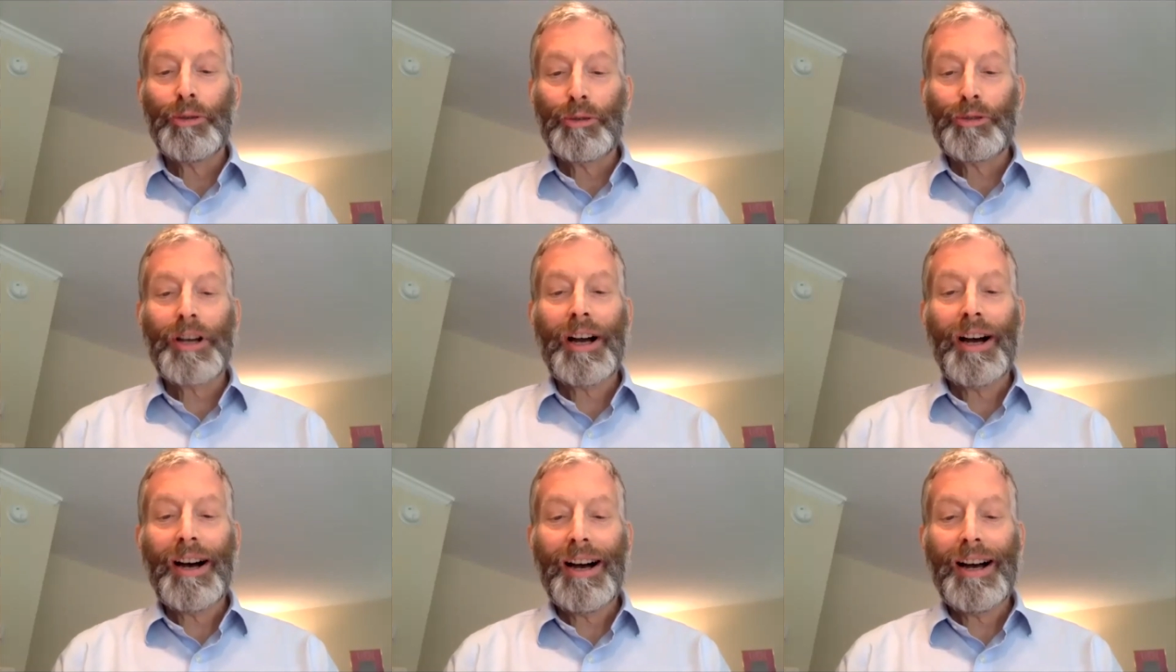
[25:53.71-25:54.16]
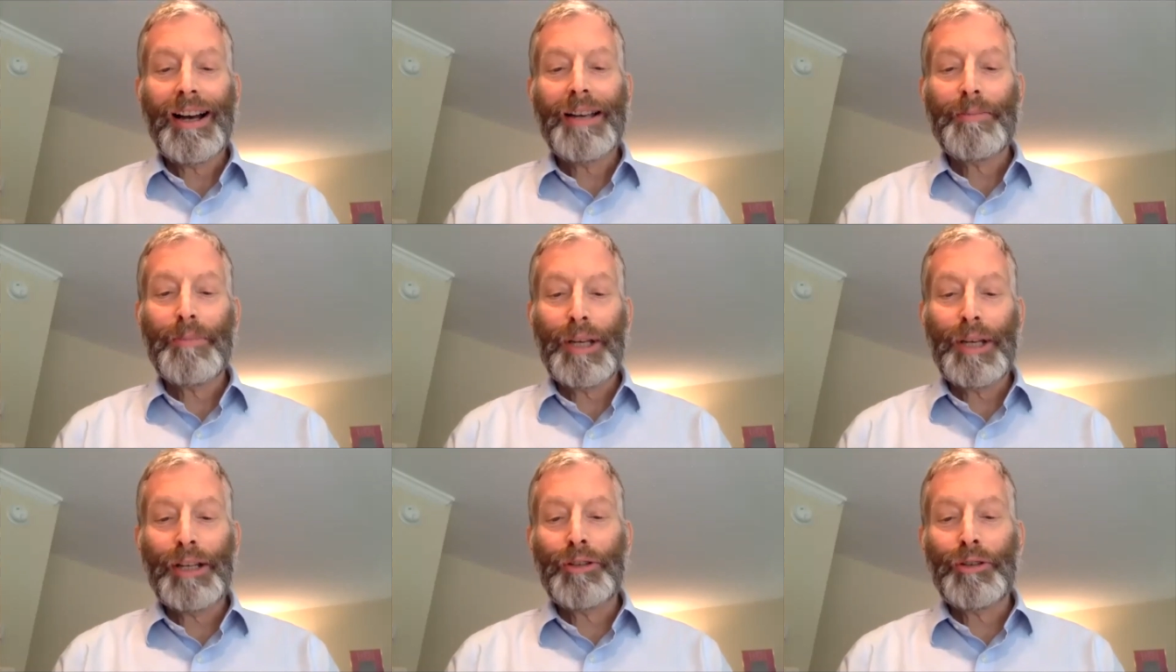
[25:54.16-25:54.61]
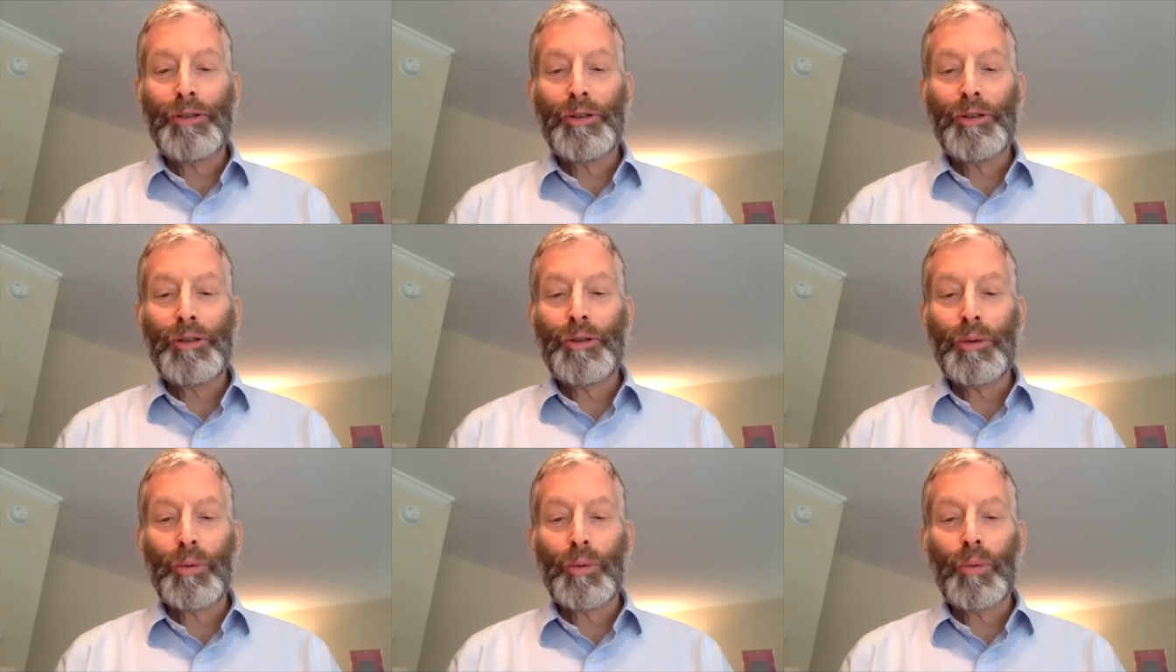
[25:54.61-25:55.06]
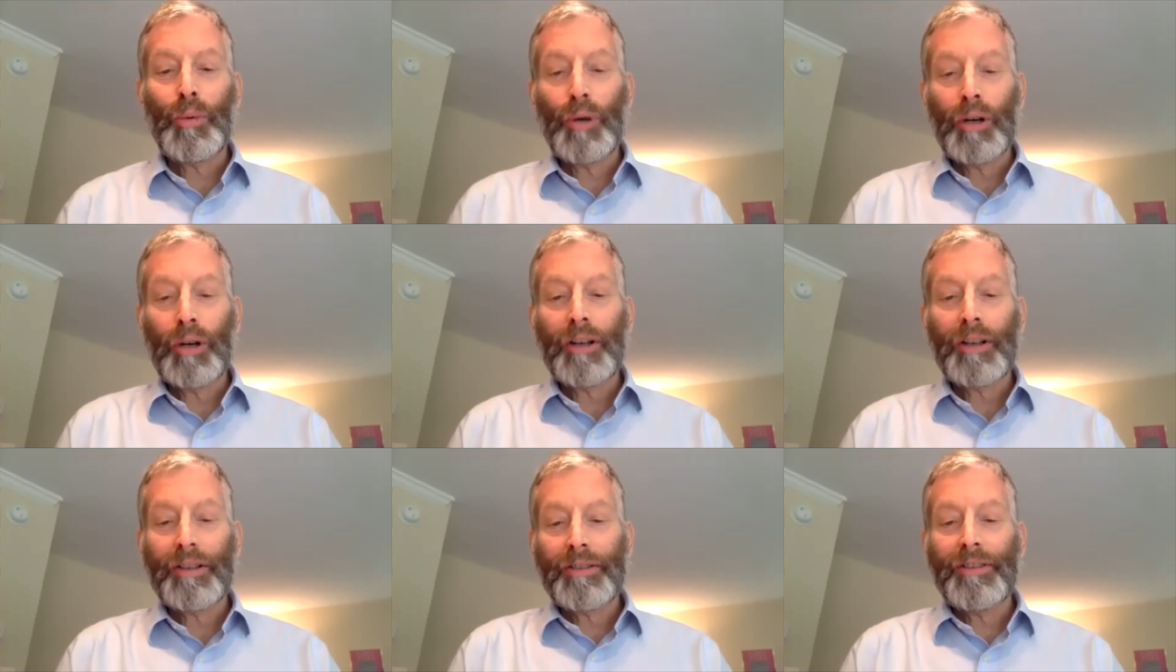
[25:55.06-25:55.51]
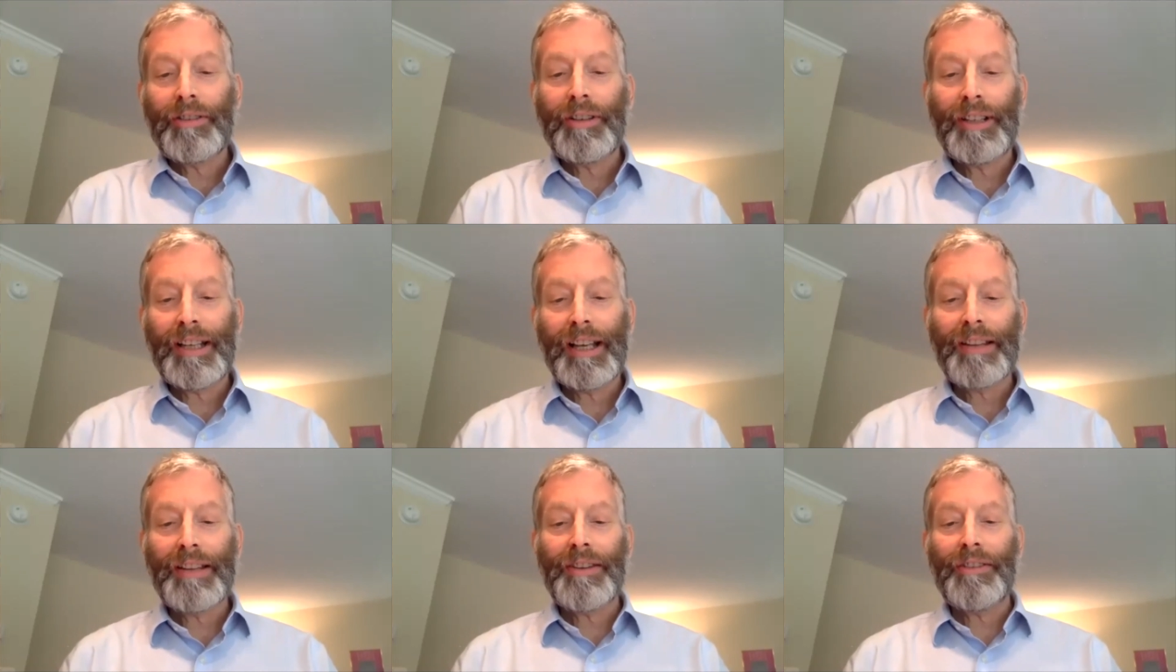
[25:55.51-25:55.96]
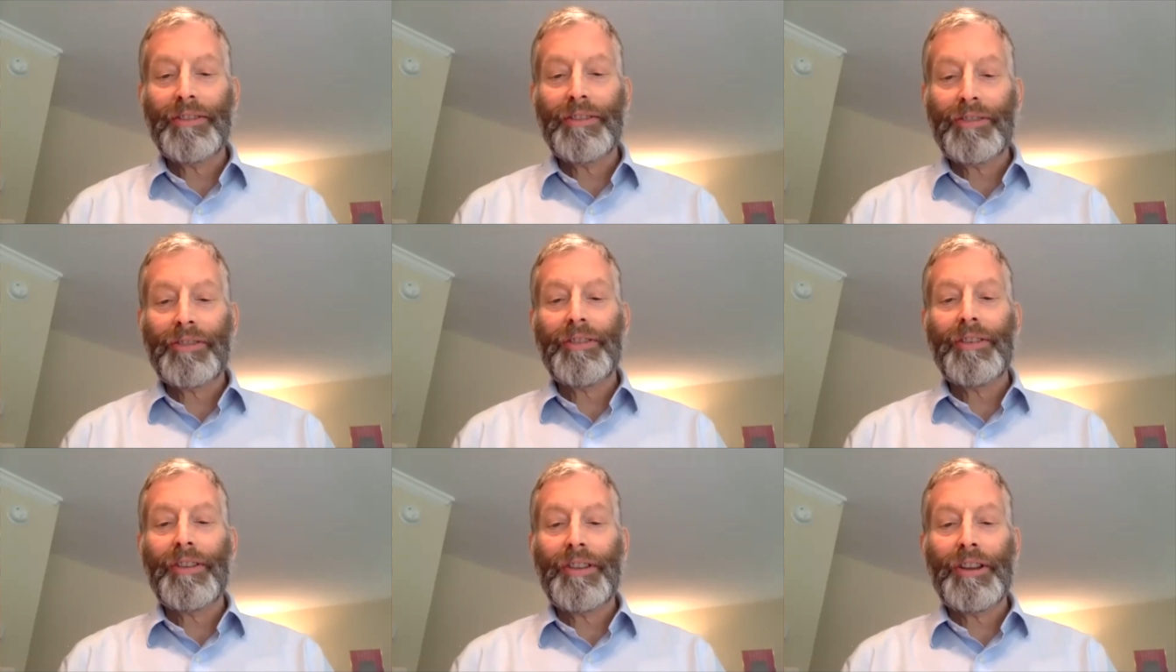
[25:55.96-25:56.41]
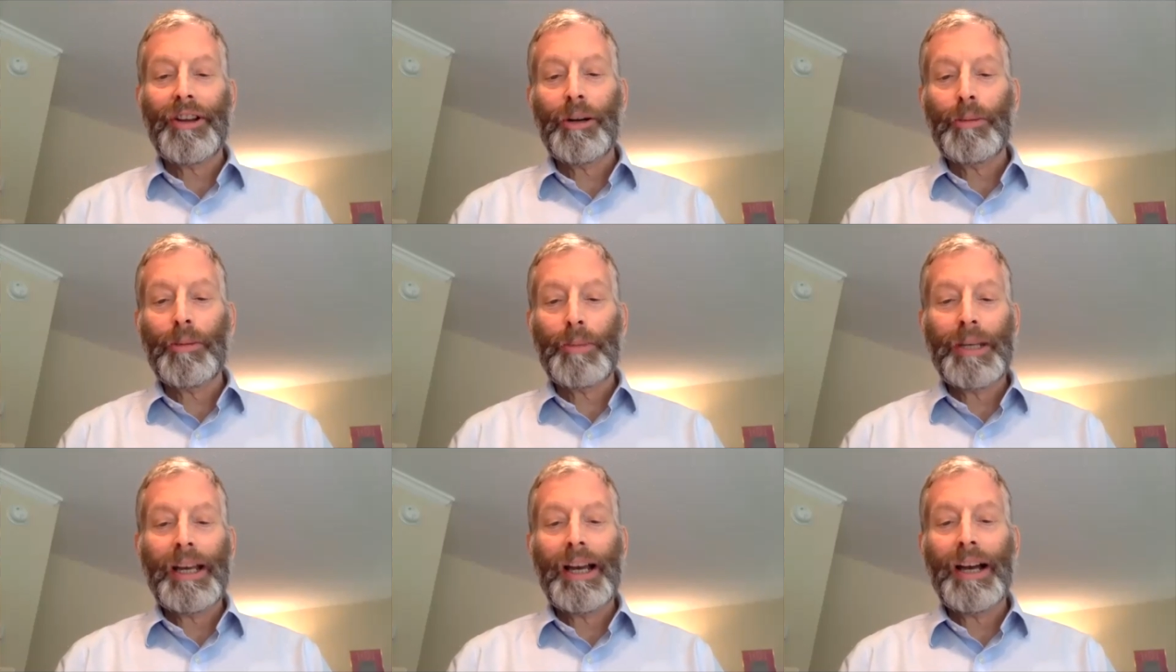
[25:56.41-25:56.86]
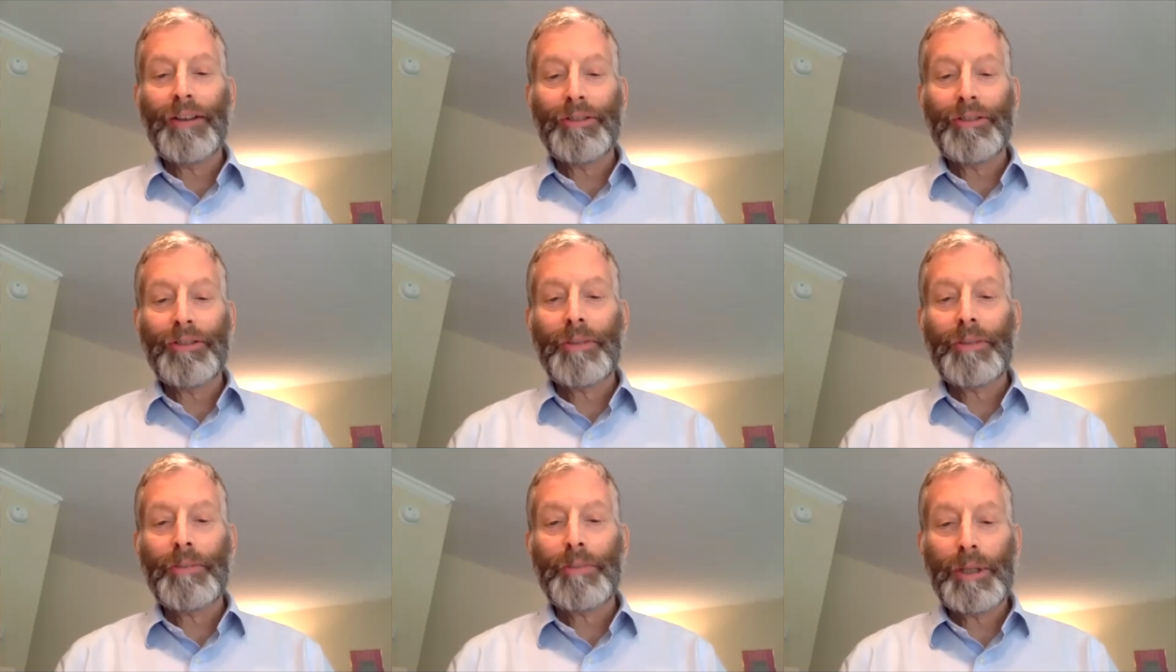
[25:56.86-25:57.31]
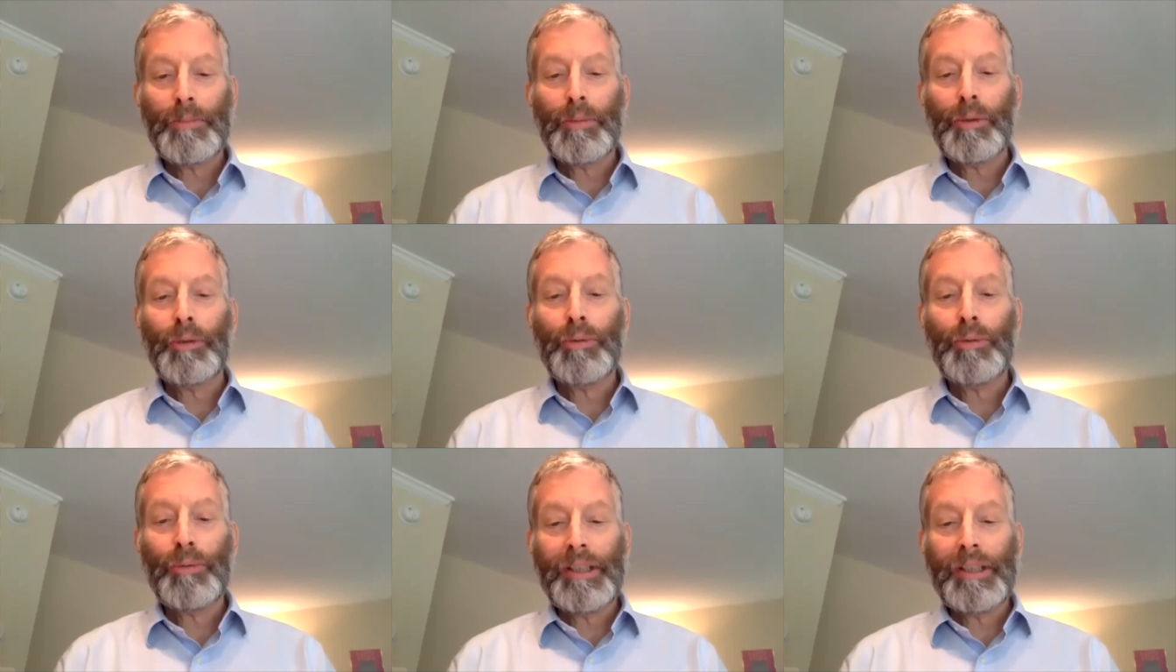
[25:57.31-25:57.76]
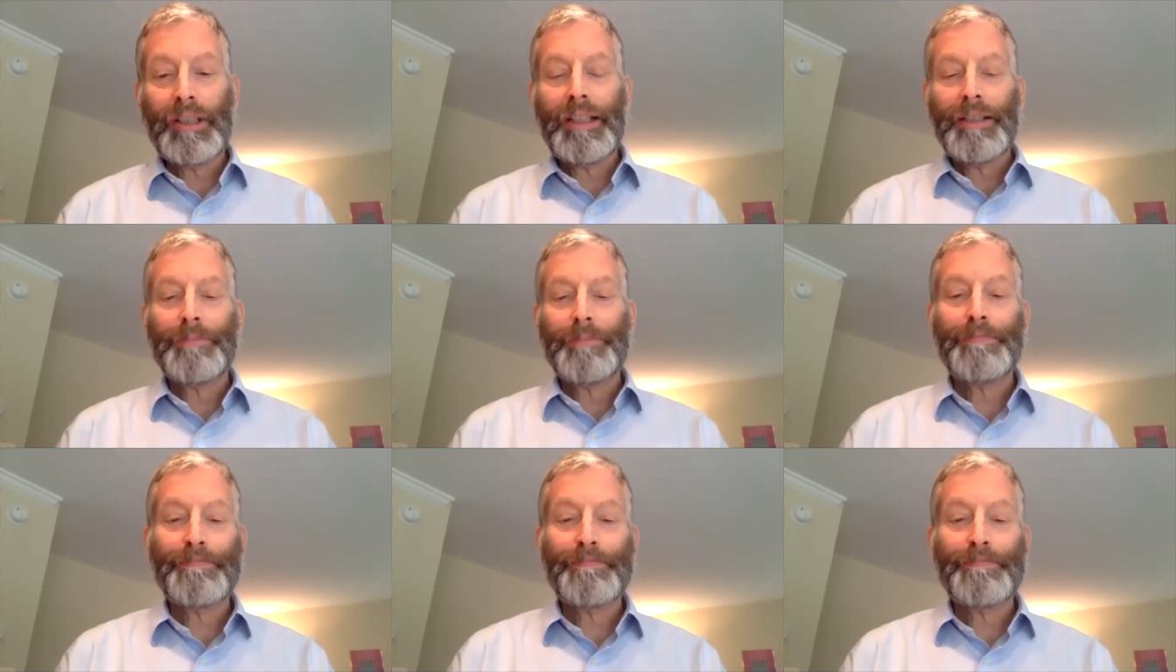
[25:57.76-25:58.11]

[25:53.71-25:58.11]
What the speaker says: time and your work to get this therapy out to the people who need it.